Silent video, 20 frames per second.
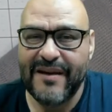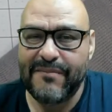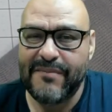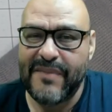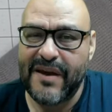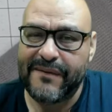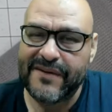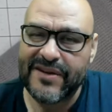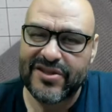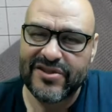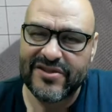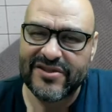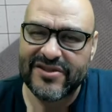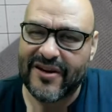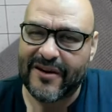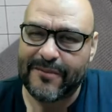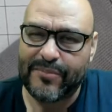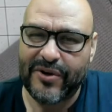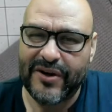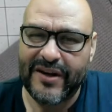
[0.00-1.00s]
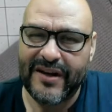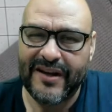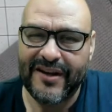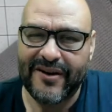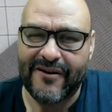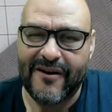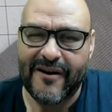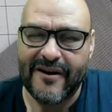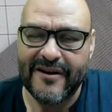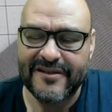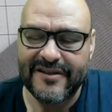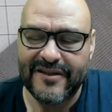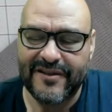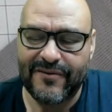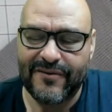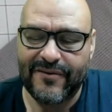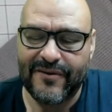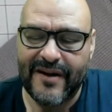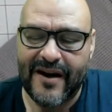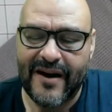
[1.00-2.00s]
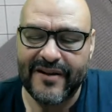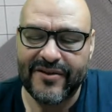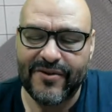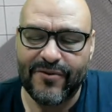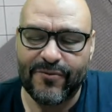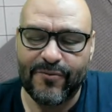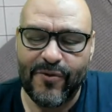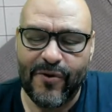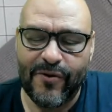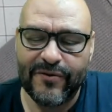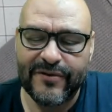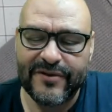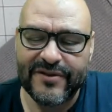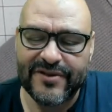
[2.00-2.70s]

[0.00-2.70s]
Maybe you should start putting your arsenal on the road,